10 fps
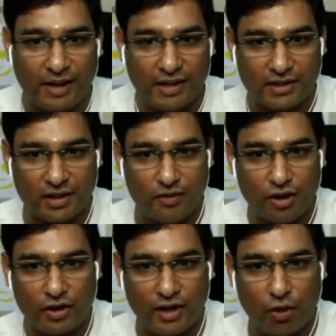Is it giving
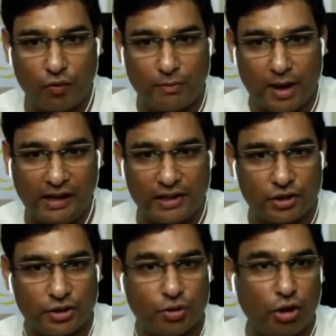you adequate mileage
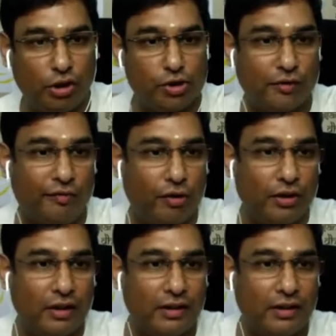and so on and so forth?